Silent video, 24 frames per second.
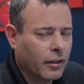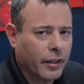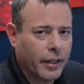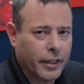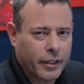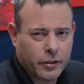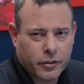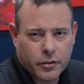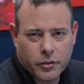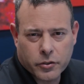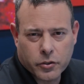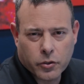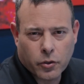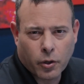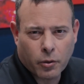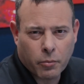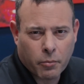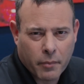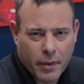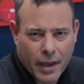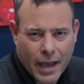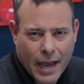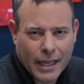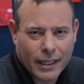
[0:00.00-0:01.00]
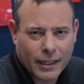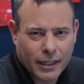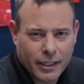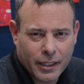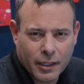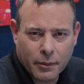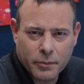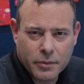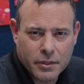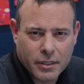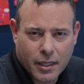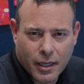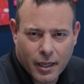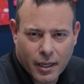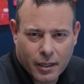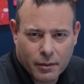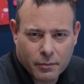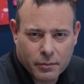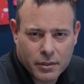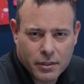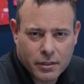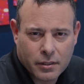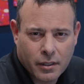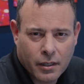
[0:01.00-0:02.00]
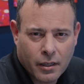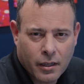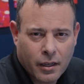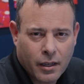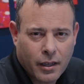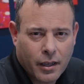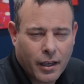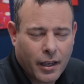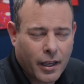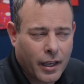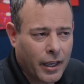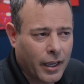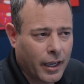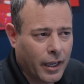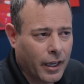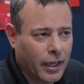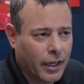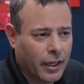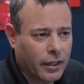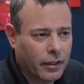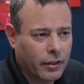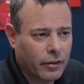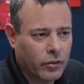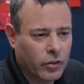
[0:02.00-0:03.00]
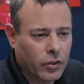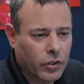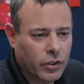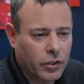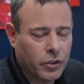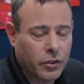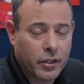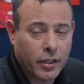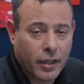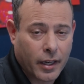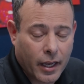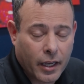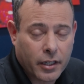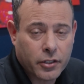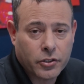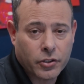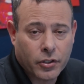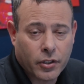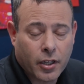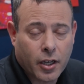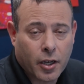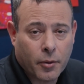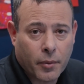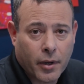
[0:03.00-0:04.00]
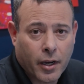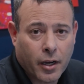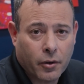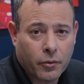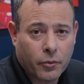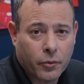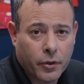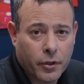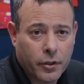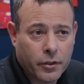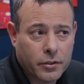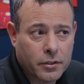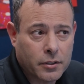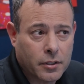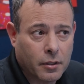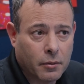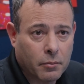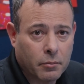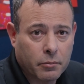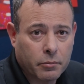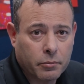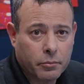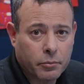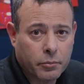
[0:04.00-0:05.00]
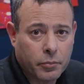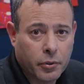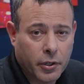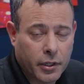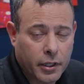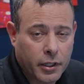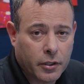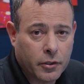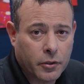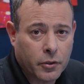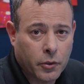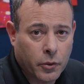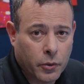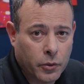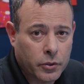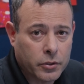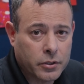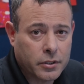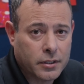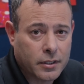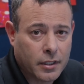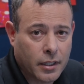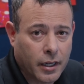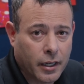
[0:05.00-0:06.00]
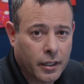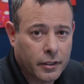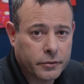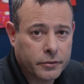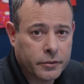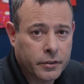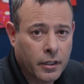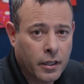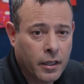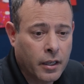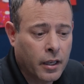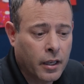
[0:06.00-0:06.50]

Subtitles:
like those old Mad Libs games. And you can actually come out with some pretty cool stuff.